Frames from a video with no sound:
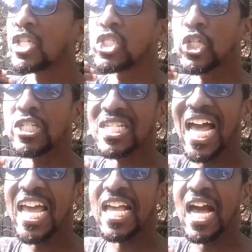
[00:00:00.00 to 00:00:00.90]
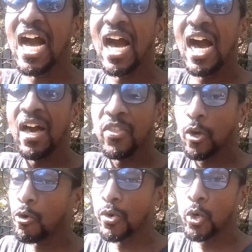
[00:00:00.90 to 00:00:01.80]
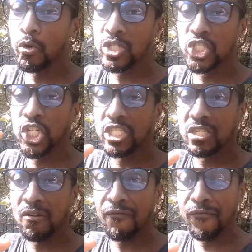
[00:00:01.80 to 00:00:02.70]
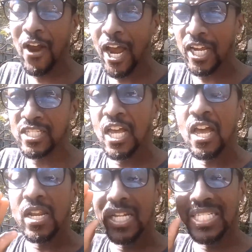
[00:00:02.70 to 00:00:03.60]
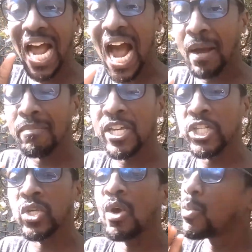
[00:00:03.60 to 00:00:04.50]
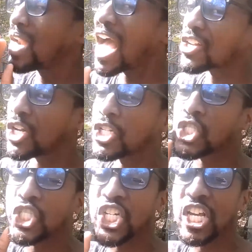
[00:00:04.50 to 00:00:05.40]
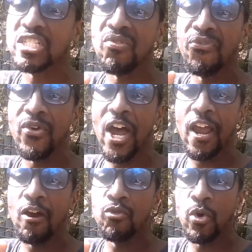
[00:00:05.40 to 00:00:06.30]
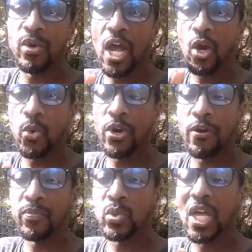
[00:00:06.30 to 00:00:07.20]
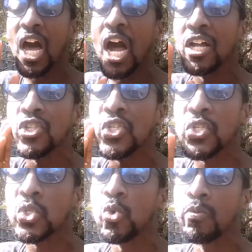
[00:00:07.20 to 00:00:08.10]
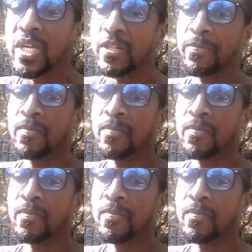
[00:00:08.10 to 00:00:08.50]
just like the corridors chasing the fries, the tank mates will actually chase the fry around the aquarium to consume it,